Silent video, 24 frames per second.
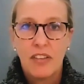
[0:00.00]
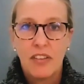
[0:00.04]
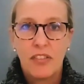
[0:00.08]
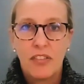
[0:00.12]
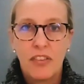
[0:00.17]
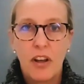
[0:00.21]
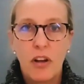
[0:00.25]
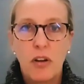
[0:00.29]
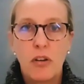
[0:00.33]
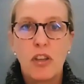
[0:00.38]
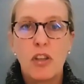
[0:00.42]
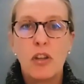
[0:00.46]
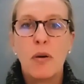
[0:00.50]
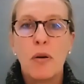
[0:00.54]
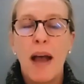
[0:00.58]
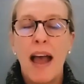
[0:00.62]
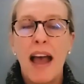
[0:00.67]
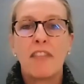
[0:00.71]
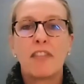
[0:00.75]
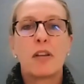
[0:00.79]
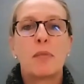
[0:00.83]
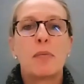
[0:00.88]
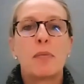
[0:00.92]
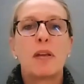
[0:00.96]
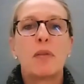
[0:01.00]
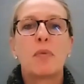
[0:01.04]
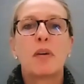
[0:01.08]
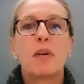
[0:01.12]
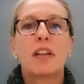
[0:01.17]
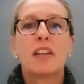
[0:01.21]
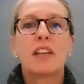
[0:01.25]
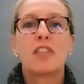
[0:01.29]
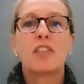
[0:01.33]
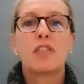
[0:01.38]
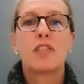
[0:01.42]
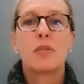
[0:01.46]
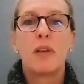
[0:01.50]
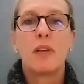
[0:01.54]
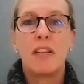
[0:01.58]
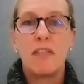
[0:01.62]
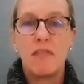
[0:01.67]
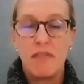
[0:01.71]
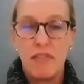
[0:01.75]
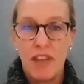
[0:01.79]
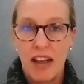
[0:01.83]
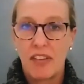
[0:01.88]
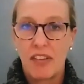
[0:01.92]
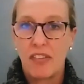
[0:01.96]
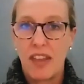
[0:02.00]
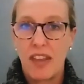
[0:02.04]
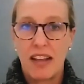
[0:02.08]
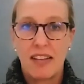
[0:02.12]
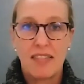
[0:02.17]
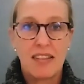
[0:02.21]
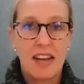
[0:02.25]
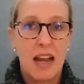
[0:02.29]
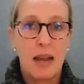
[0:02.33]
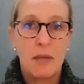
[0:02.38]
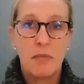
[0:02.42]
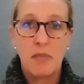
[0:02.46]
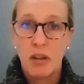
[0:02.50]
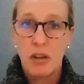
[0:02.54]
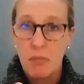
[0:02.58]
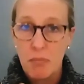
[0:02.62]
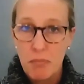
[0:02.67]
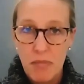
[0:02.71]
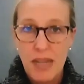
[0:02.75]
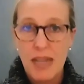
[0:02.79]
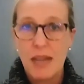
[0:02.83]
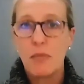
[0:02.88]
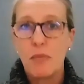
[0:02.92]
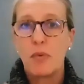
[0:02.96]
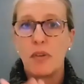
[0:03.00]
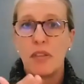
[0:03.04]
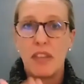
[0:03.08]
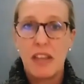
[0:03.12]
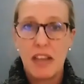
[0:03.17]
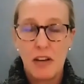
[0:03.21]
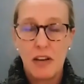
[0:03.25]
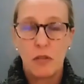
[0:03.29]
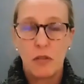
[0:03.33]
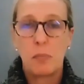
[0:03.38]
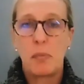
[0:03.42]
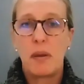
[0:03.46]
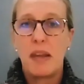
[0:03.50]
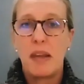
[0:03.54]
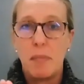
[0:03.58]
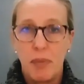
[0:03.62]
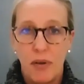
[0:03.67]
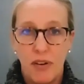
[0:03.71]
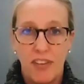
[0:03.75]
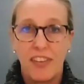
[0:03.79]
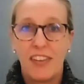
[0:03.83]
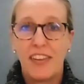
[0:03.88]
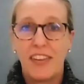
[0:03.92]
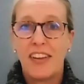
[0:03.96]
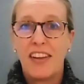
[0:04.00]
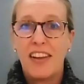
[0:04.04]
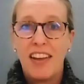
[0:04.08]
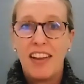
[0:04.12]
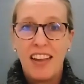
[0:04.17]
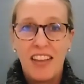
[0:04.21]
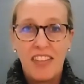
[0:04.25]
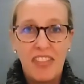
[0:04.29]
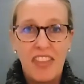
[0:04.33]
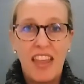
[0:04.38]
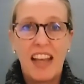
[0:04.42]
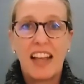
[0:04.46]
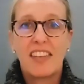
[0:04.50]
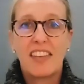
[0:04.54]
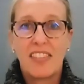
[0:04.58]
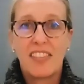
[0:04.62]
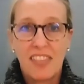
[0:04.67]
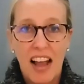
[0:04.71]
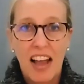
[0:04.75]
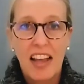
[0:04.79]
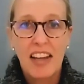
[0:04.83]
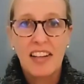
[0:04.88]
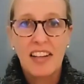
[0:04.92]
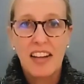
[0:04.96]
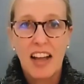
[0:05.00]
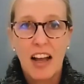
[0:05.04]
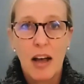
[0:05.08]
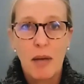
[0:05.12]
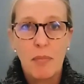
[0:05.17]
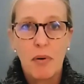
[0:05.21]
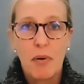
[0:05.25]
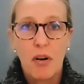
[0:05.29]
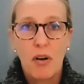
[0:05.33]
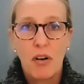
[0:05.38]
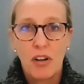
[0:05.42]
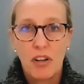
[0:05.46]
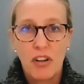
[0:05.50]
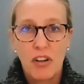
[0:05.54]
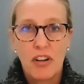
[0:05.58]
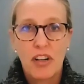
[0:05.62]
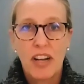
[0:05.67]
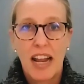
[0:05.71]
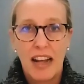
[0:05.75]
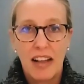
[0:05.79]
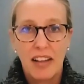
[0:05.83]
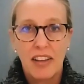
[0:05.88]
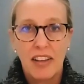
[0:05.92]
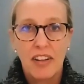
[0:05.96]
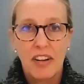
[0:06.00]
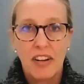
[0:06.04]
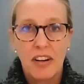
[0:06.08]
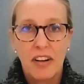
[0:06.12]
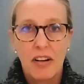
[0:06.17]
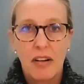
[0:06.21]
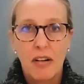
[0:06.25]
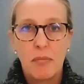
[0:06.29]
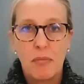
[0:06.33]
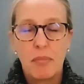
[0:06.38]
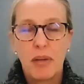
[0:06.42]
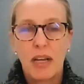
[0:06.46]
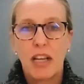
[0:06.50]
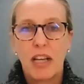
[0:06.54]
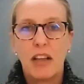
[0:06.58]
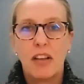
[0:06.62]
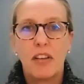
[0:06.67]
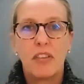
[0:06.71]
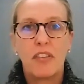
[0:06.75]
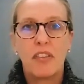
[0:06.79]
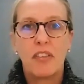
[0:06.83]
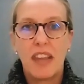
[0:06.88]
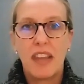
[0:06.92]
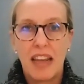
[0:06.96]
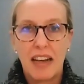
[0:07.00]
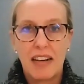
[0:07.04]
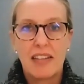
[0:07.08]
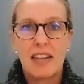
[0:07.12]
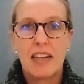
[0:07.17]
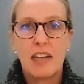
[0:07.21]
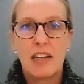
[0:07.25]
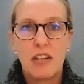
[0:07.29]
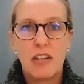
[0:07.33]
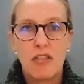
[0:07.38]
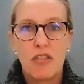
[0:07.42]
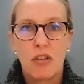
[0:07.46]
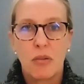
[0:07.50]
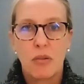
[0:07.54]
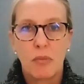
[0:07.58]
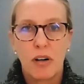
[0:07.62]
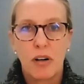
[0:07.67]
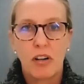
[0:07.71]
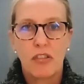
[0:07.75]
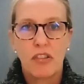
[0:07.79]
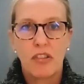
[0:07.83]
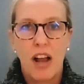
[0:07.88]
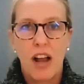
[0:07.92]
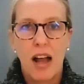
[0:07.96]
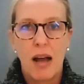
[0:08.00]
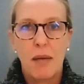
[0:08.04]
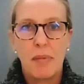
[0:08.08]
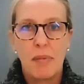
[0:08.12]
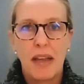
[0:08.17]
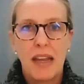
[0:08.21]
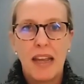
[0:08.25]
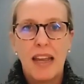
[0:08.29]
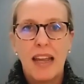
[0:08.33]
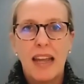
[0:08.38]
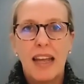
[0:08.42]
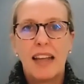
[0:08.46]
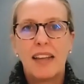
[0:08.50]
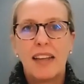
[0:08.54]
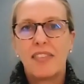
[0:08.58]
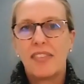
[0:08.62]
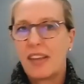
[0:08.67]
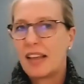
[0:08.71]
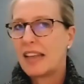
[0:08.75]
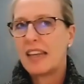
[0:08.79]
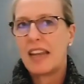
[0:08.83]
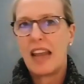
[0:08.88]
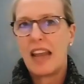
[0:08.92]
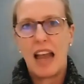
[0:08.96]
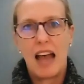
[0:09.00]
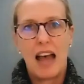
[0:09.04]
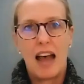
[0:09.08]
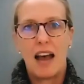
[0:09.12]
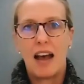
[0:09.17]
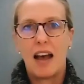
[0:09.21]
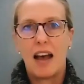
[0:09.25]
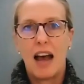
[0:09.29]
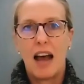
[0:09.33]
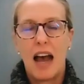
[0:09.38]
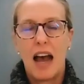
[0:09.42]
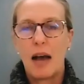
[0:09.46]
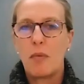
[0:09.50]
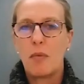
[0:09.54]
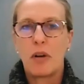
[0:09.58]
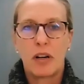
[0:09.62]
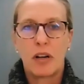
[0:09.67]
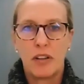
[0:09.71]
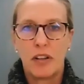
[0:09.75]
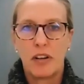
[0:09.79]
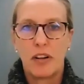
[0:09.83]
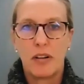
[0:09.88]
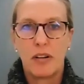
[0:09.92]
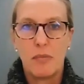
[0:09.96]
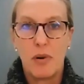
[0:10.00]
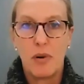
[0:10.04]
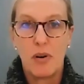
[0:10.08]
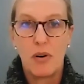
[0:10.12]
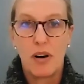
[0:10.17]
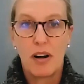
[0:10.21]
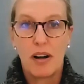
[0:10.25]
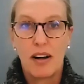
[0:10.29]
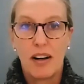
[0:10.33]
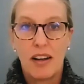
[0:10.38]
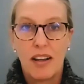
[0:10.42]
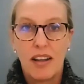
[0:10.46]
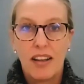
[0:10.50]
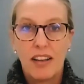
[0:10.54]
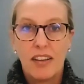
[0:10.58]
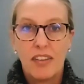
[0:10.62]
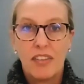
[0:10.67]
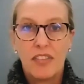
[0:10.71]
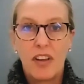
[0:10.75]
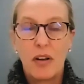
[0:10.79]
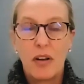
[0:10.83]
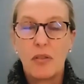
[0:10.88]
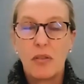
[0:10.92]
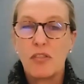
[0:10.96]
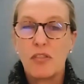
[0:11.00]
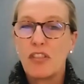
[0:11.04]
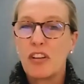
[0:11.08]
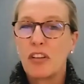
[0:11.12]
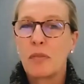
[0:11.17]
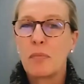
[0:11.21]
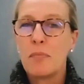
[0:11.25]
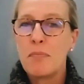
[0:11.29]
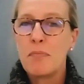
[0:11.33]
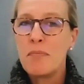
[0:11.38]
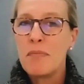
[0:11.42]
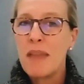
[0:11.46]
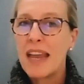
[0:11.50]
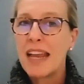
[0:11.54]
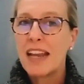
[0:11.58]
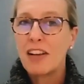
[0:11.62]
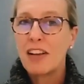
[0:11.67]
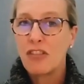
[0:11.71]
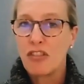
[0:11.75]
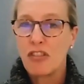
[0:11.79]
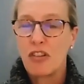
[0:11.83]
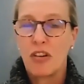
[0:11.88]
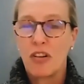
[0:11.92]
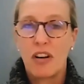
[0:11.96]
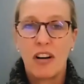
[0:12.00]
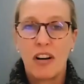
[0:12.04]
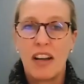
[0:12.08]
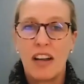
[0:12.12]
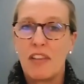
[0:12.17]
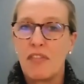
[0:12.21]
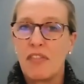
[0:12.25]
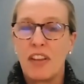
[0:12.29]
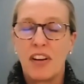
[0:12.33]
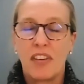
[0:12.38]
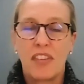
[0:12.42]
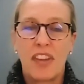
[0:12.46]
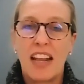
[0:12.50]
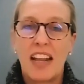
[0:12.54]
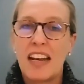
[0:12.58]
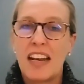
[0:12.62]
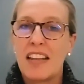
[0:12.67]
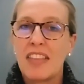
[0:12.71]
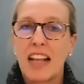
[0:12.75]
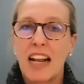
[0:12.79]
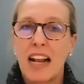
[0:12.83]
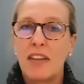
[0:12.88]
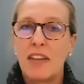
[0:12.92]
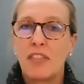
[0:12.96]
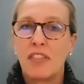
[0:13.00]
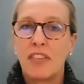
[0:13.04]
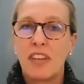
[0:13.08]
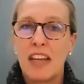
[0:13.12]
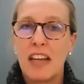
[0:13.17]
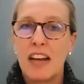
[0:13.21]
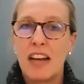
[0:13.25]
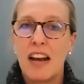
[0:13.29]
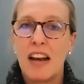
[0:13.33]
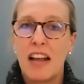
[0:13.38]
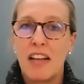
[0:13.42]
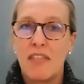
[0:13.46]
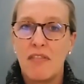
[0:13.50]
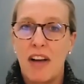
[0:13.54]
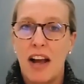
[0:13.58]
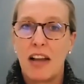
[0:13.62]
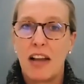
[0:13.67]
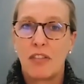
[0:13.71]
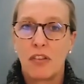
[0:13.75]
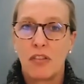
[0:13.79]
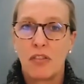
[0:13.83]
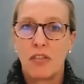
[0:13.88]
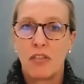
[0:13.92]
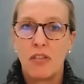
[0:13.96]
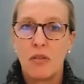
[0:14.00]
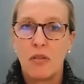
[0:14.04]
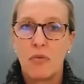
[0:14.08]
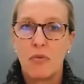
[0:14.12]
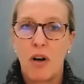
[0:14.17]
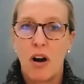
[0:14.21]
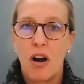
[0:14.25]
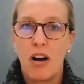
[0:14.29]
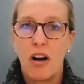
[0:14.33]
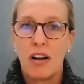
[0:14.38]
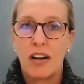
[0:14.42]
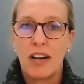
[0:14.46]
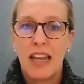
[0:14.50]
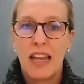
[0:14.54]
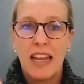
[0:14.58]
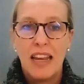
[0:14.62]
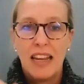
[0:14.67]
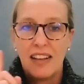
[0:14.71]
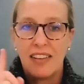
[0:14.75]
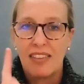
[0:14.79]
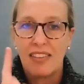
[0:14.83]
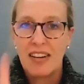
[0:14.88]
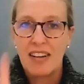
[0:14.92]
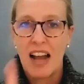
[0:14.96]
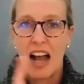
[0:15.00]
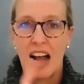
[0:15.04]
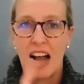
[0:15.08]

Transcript: So you have to be willing to invest that time to meet with these people that signed up on your calendar because they attended your workshop and said, yeah, I want to learn more. So just make sure if there's anything I've seen advisors do wrong, it's